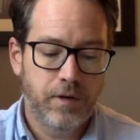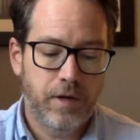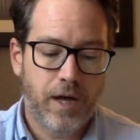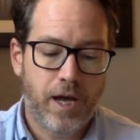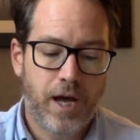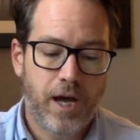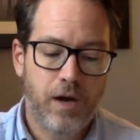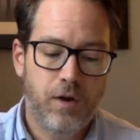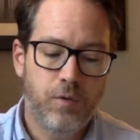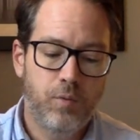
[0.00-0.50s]

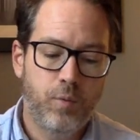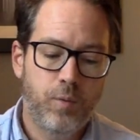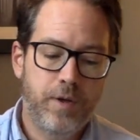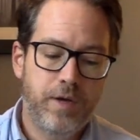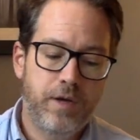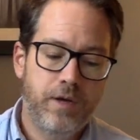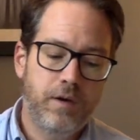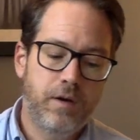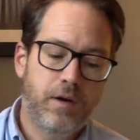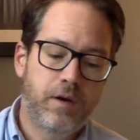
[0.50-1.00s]
how
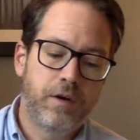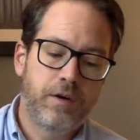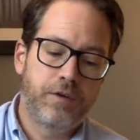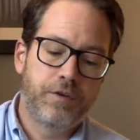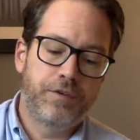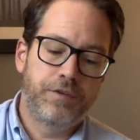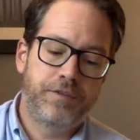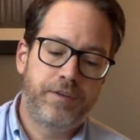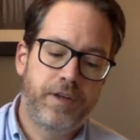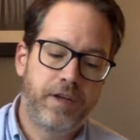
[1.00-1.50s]
we
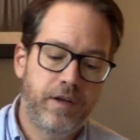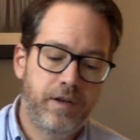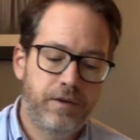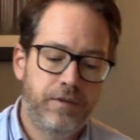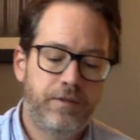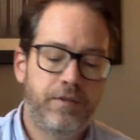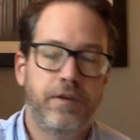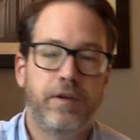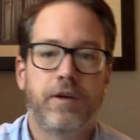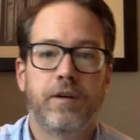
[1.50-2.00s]
understand
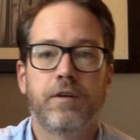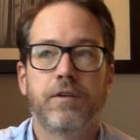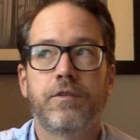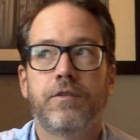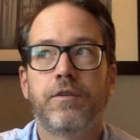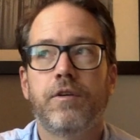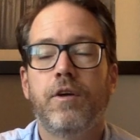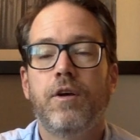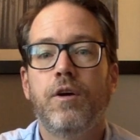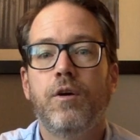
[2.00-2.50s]

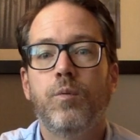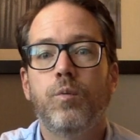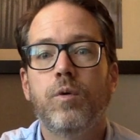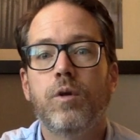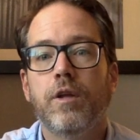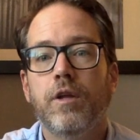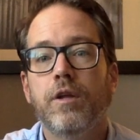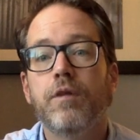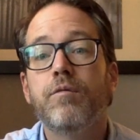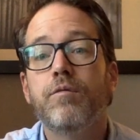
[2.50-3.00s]
things,
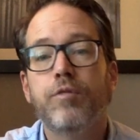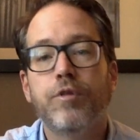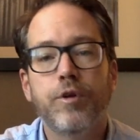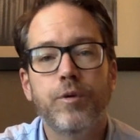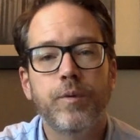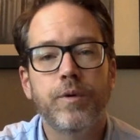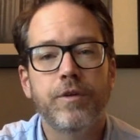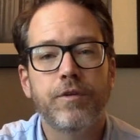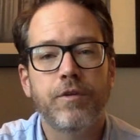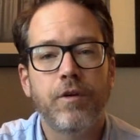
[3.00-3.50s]
will
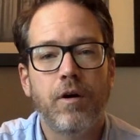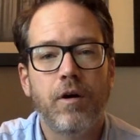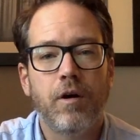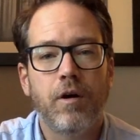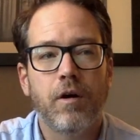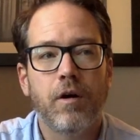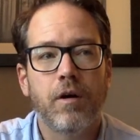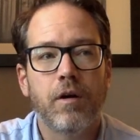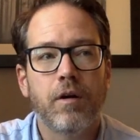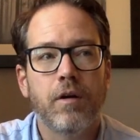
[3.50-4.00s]
influence
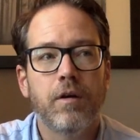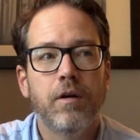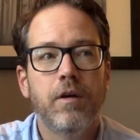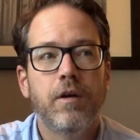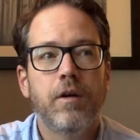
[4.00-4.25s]
our